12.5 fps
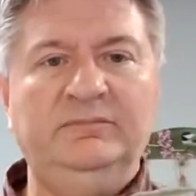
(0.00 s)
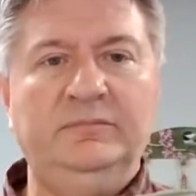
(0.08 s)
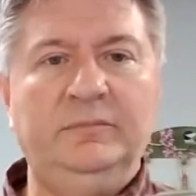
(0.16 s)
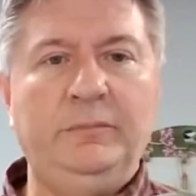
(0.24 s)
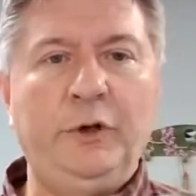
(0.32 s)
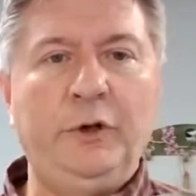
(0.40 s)

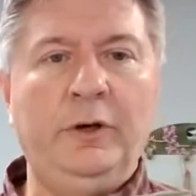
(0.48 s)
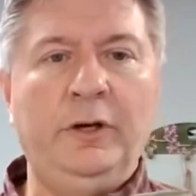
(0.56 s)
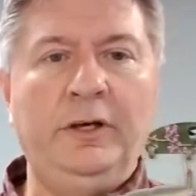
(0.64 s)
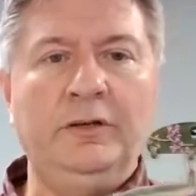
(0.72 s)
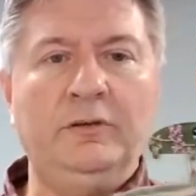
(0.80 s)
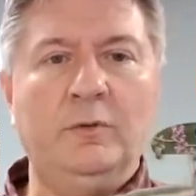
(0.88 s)

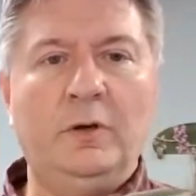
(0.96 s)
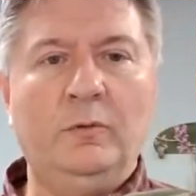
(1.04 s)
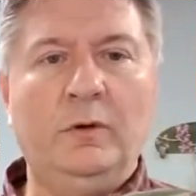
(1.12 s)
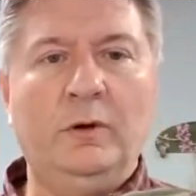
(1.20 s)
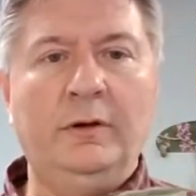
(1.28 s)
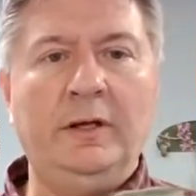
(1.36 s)
Muted is one
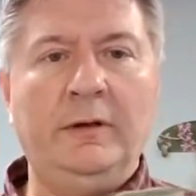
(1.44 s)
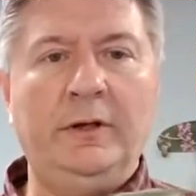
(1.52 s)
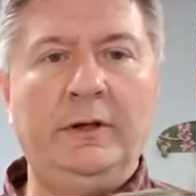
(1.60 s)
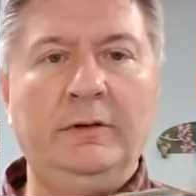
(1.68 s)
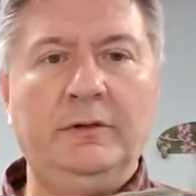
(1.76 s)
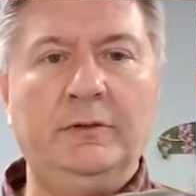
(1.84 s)
word that we
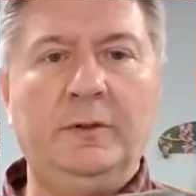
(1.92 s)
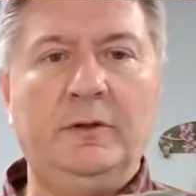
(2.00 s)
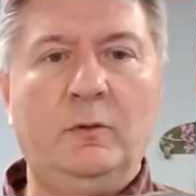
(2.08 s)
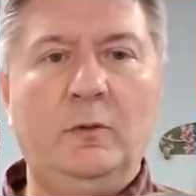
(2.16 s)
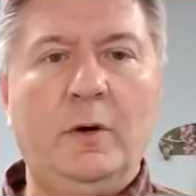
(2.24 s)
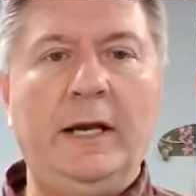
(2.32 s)
use, but
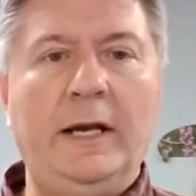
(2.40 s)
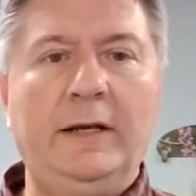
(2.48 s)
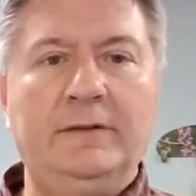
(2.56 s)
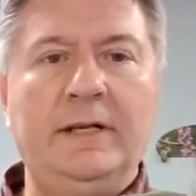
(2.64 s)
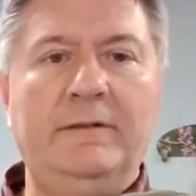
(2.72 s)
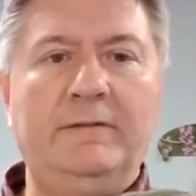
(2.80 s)
the white
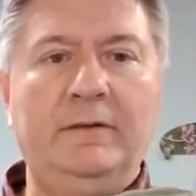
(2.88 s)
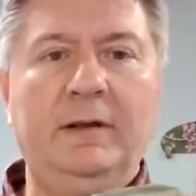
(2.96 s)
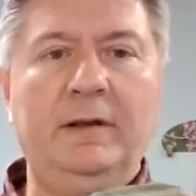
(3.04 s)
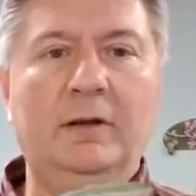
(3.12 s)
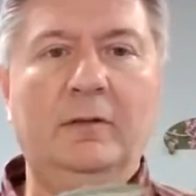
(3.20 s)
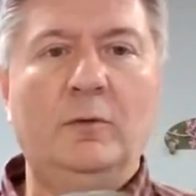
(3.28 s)
is definitely
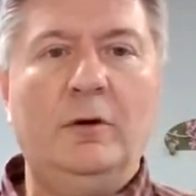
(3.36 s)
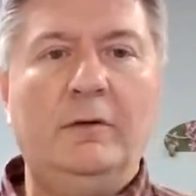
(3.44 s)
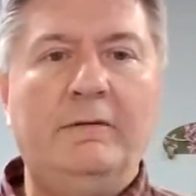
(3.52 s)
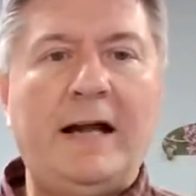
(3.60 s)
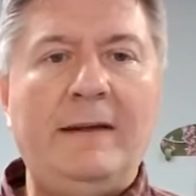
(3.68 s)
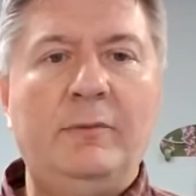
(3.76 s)
a little more
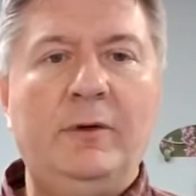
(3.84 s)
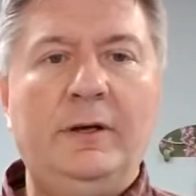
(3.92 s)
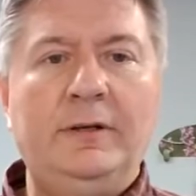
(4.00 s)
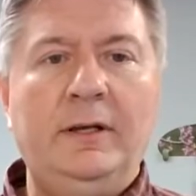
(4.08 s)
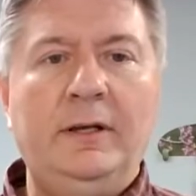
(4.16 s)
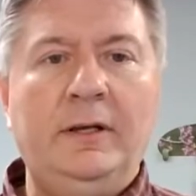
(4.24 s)

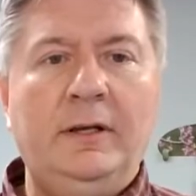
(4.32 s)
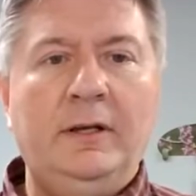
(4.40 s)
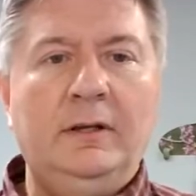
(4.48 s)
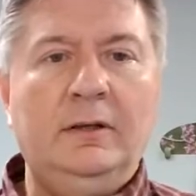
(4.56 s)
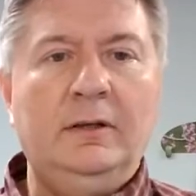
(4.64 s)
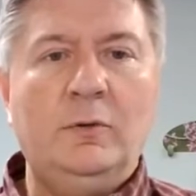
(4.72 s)
vibrant,
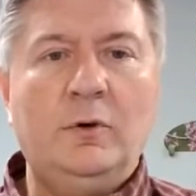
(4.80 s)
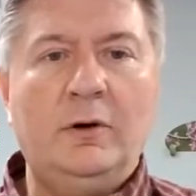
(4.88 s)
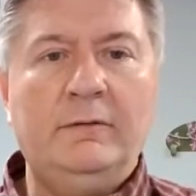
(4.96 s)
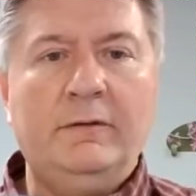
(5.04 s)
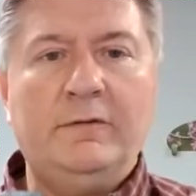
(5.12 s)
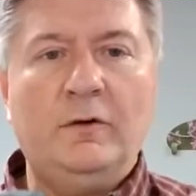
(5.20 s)
a little more
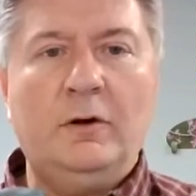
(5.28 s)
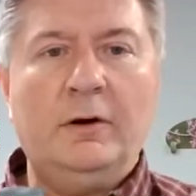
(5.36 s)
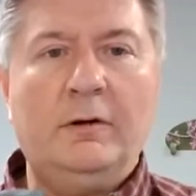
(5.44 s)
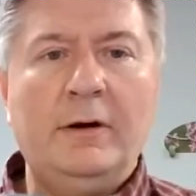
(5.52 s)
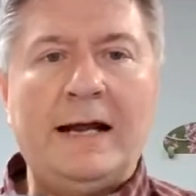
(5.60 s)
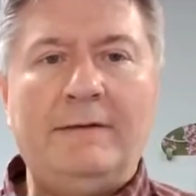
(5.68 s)
of a
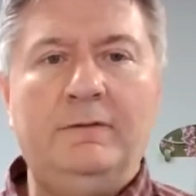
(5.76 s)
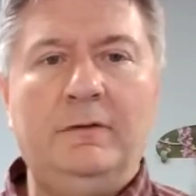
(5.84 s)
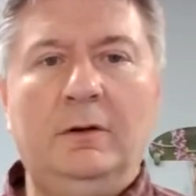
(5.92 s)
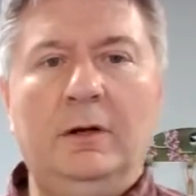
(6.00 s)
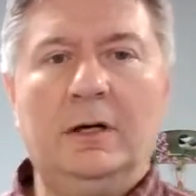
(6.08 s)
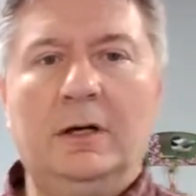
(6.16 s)
photograph
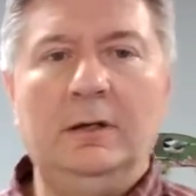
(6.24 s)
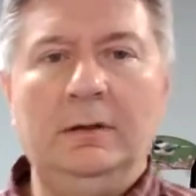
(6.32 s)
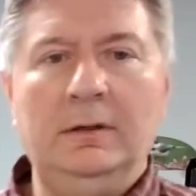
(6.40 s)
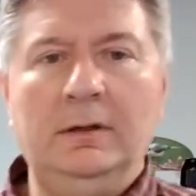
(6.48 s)
look.